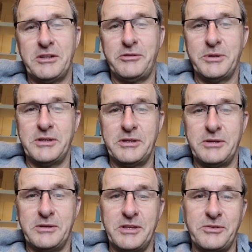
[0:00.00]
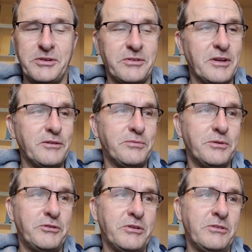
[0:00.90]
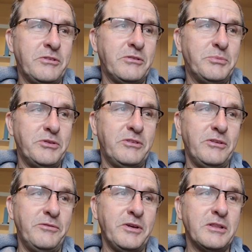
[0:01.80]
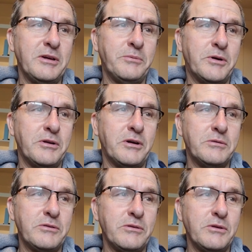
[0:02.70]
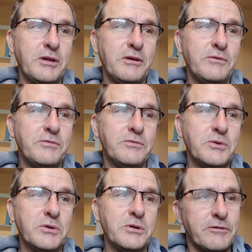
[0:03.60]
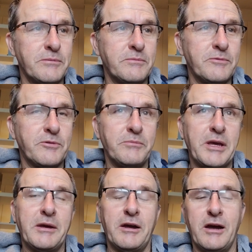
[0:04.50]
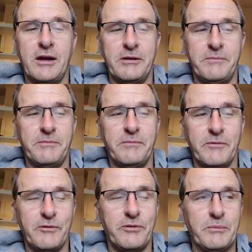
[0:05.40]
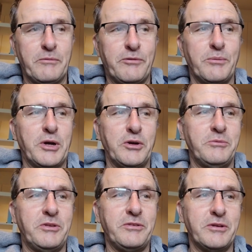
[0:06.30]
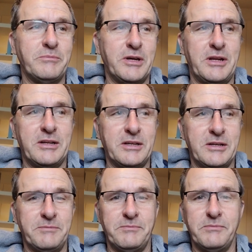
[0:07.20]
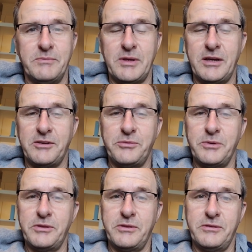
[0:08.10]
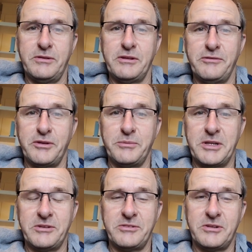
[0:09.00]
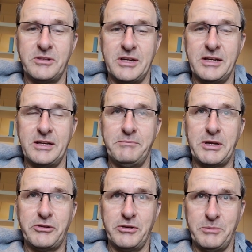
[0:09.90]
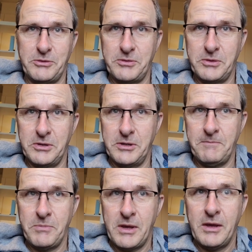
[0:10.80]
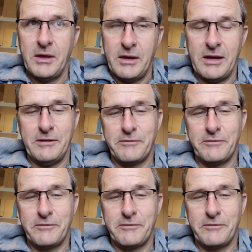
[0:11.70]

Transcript: management and all that sort of stuff, which is specifically what I was looking for my home system. I'd had a house with a significant amount of solar and battery before, and from that I'd understood